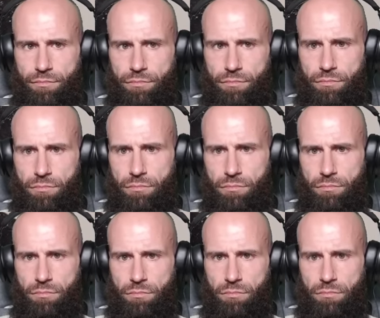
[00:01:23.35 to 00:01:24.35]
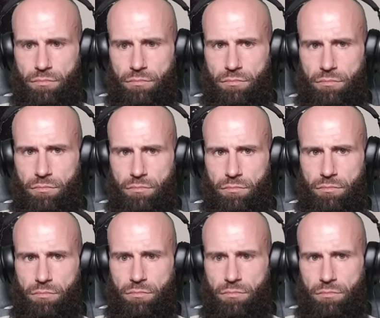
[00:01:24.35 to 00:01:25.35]

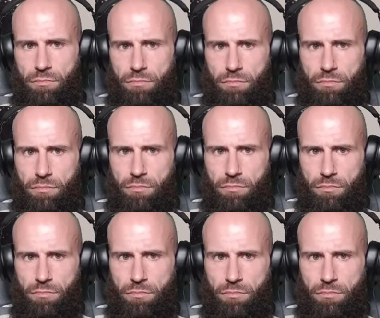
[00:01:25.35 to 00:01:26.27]
[no speech]